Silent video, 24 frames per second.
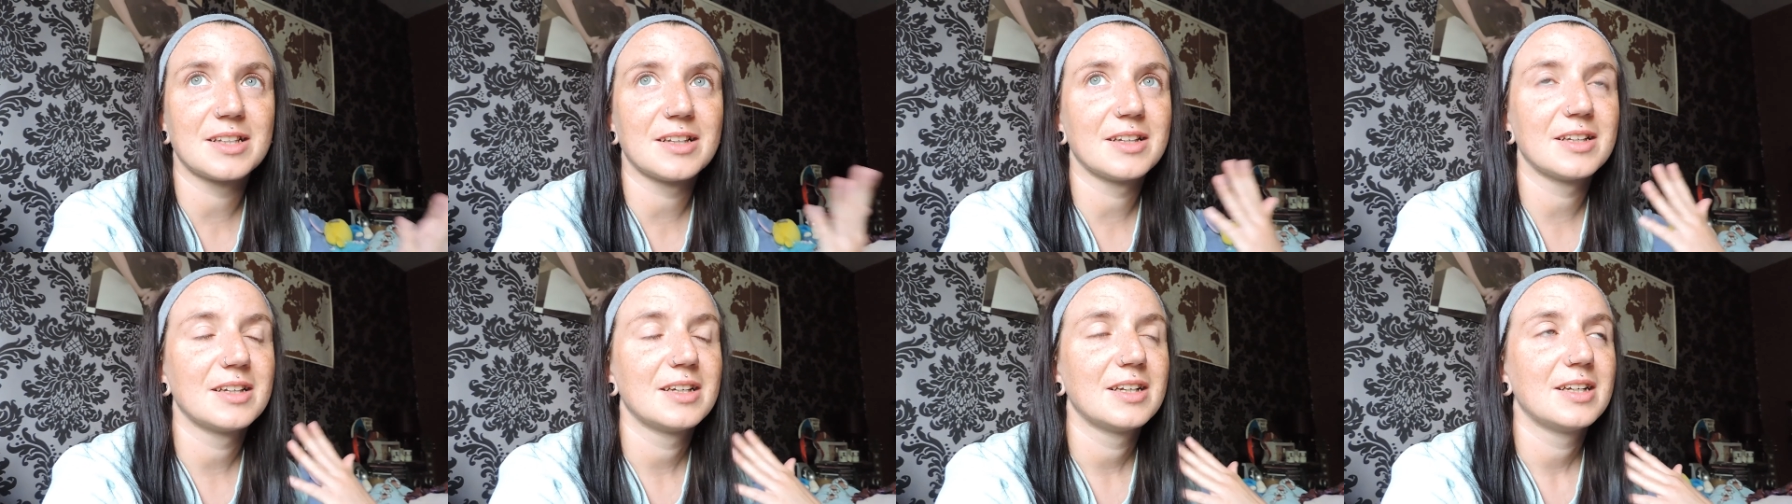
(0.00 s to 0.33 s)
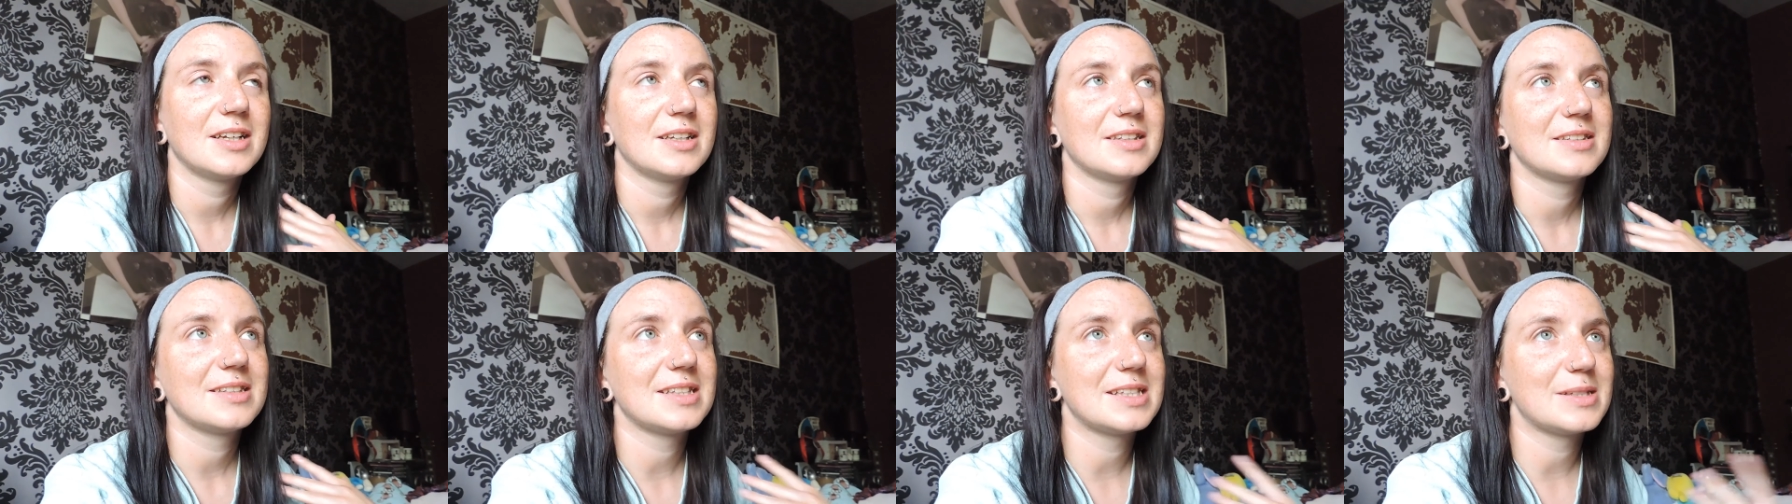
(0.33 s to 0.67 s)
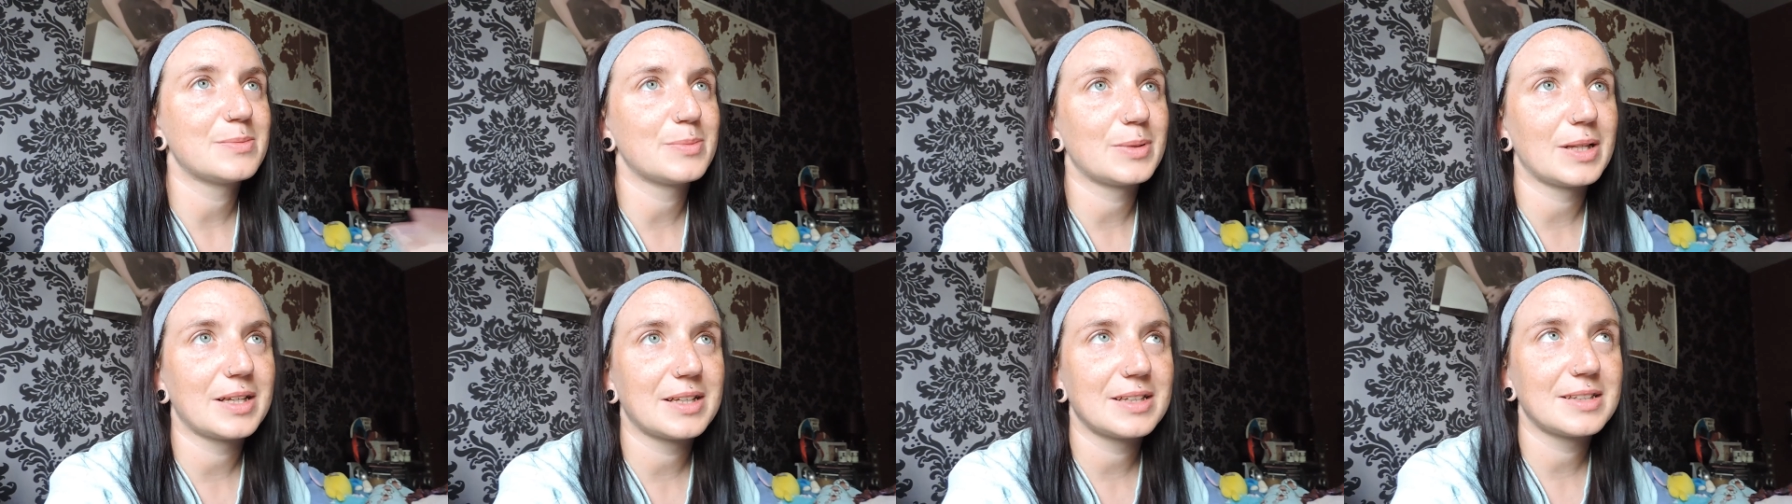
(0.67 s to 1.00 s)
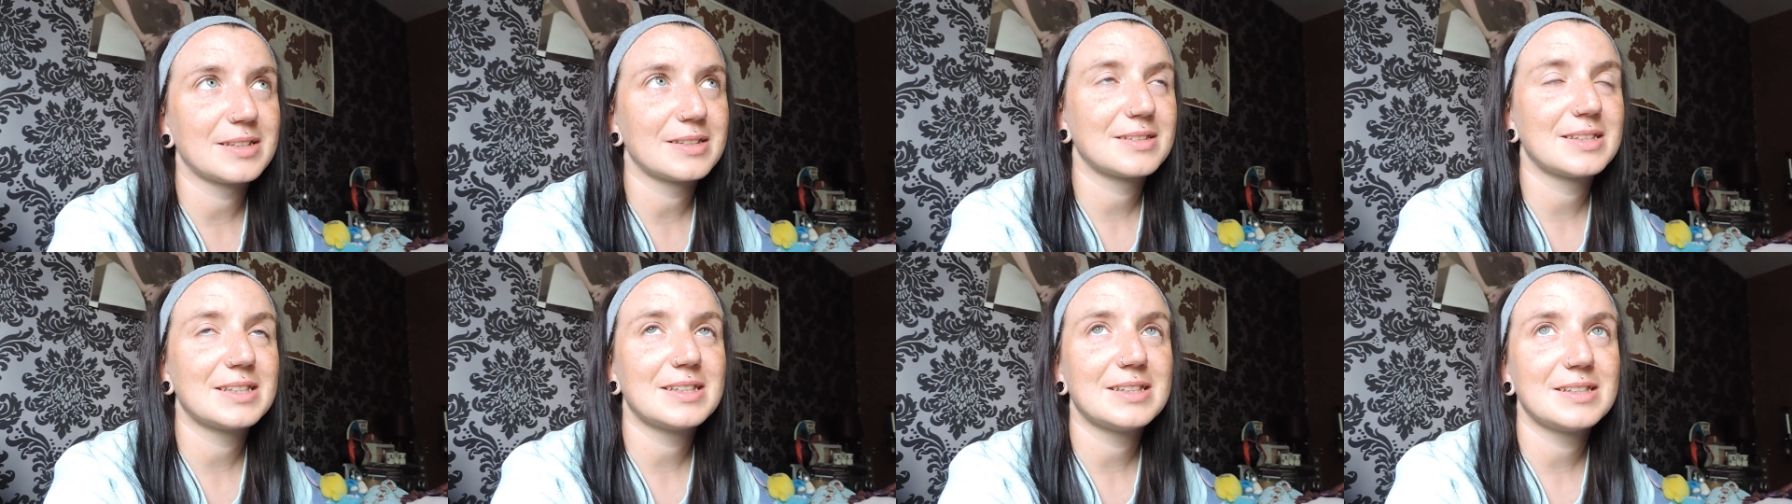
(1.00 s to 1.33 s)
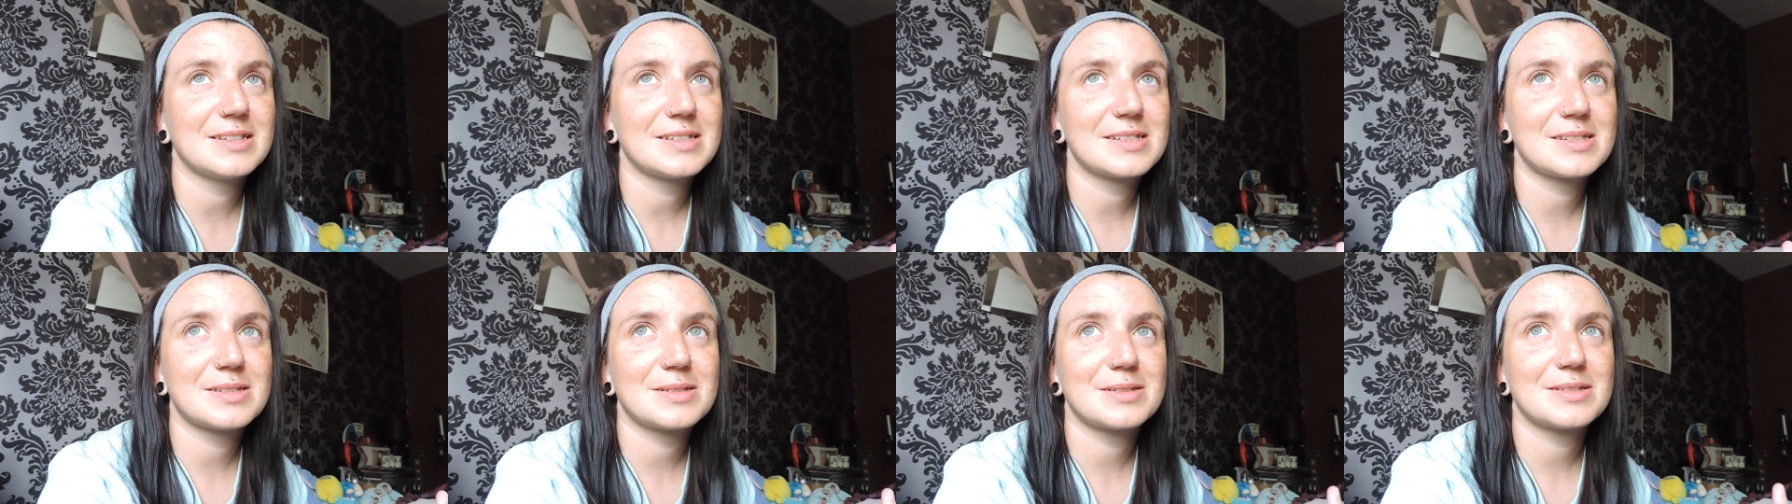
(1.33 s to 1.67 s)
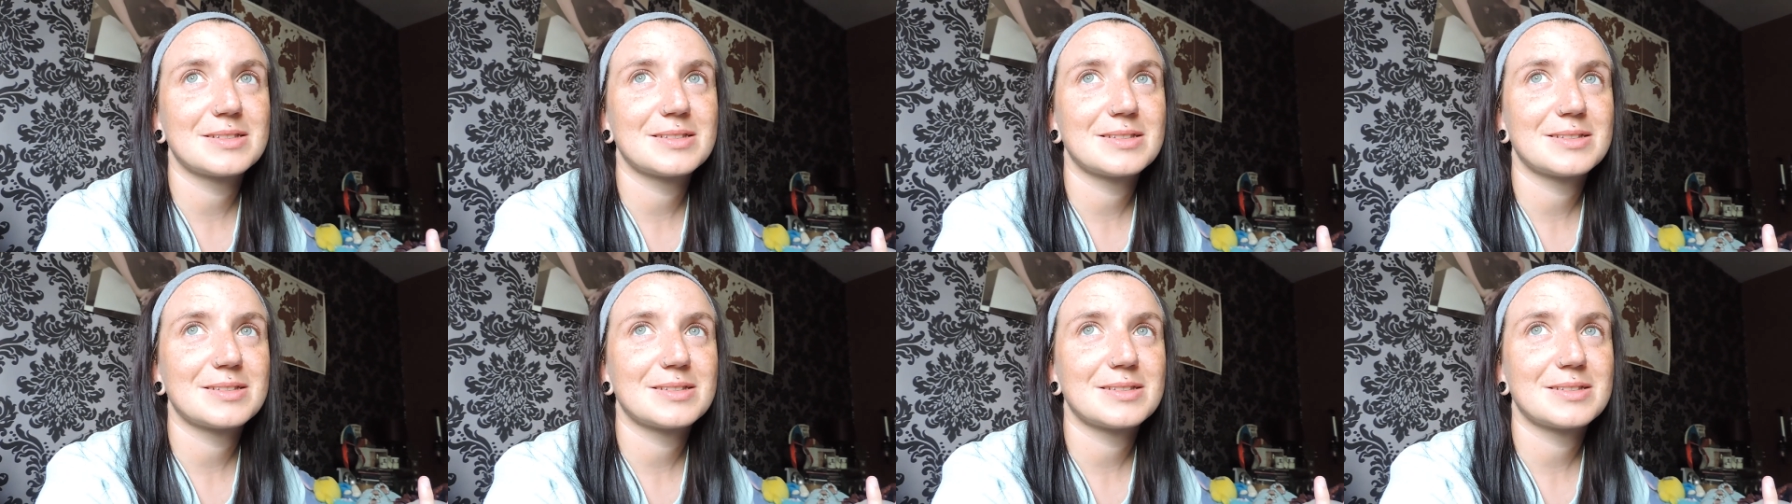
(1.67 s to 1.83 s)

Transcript: that these pla these